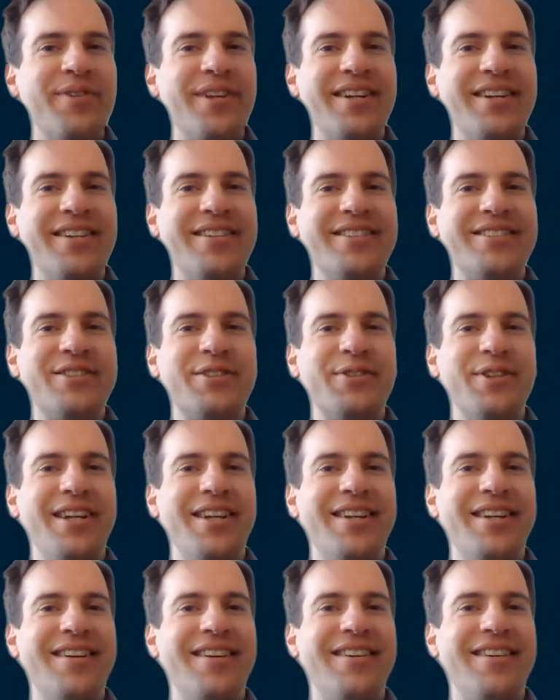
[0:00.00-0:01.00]
Then it's
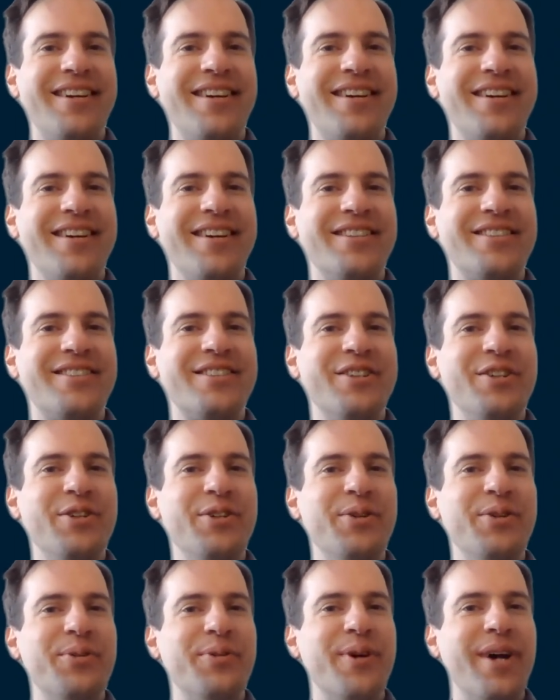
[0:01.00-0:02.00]
really like it's a
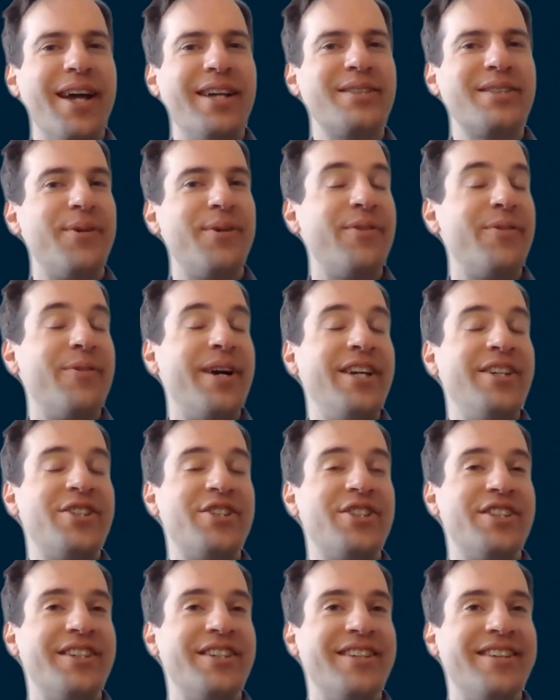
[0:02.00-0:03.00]
new
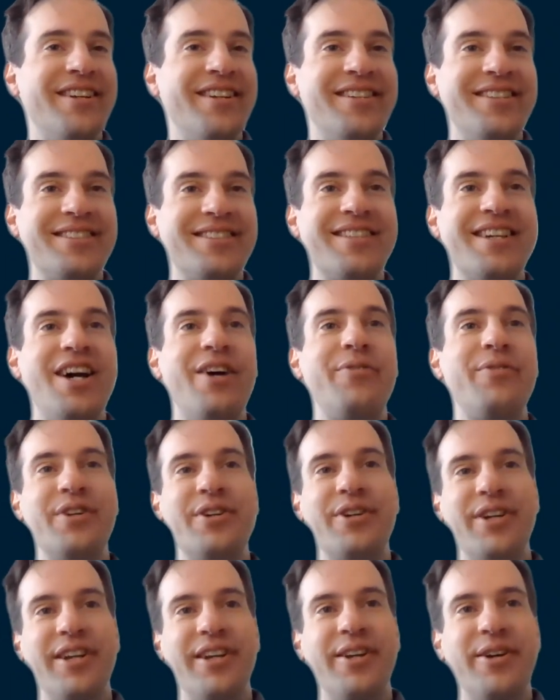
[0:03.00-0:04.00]
exploration and
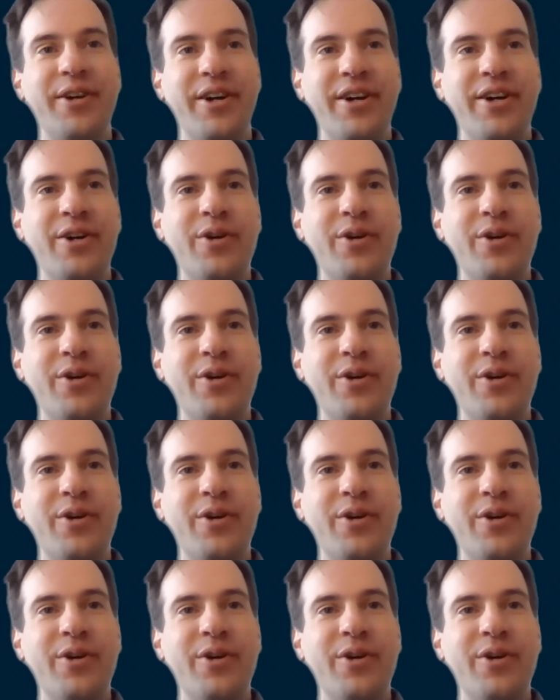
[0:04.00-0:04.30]
discovery,